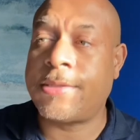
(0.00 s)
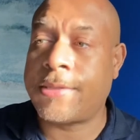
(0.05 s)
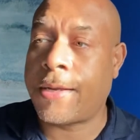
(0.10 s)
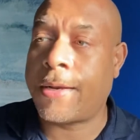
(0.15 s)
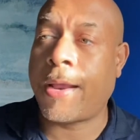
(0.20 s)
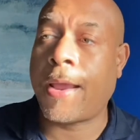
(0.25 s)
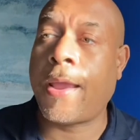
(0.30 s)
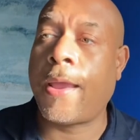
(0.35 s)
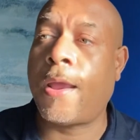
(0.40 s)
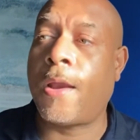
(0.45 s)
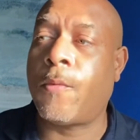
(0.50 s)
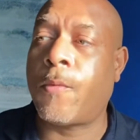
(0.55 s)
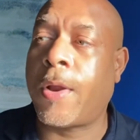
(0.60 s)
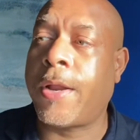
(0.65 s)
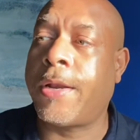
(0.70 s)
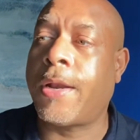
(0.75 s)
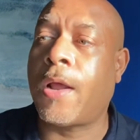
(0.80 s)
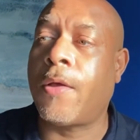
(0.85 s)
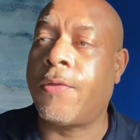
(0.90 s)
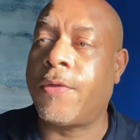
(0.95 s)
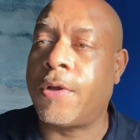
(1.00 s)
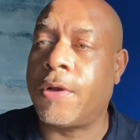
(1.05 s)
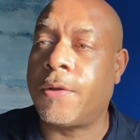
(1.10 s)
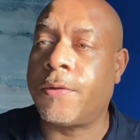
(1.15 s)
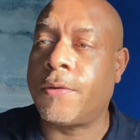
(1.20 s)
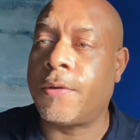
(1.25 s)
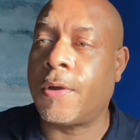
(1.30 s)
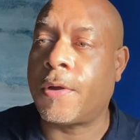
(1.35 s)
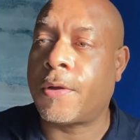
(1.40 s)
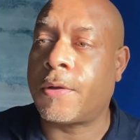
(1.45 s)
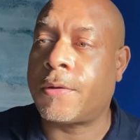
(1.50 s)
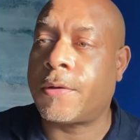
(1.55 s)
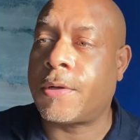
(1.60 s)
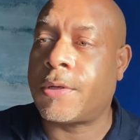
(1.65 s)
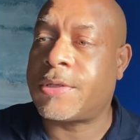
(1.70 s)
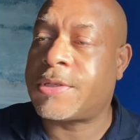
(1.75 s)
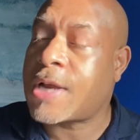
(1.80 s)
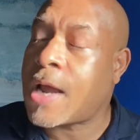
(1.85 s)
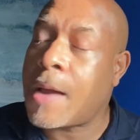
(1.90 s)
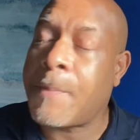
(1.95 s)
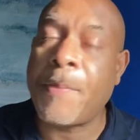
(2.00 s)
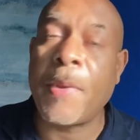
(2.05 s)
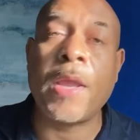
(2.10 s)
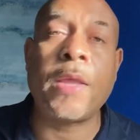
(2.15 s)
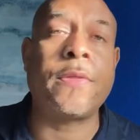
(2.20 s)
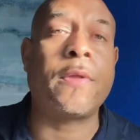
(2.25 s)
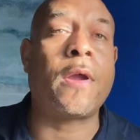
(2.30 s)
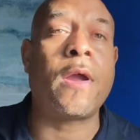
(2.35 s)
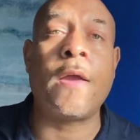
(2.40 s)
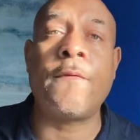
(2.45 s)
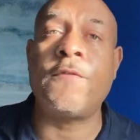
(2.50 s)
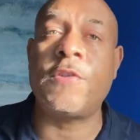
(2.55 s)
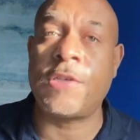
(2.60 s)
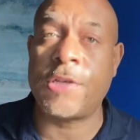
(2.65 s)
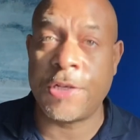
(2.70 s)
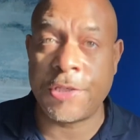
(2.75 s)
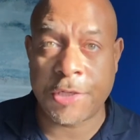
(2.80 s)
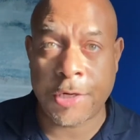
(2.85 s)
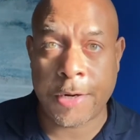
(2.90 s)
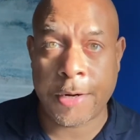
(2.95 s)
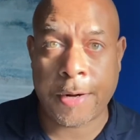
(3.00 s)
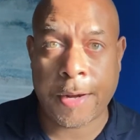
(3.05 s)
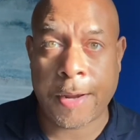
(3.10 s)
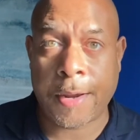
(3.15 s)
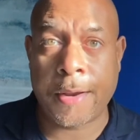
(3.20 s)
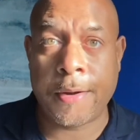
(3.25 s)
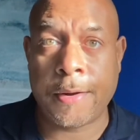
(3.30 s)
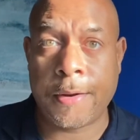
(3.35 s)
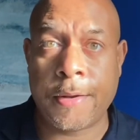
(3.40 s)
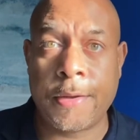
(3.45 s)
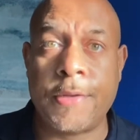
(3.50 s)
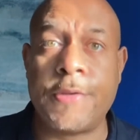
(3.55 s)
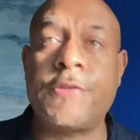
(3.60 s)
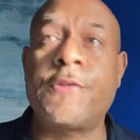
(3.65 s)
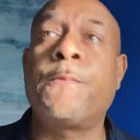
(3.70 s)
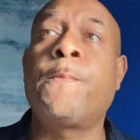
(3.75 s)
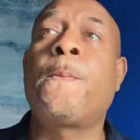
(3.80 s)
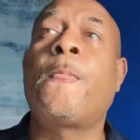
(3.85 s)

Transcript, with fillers: at hand right now. The the the topic, the conversation at hand is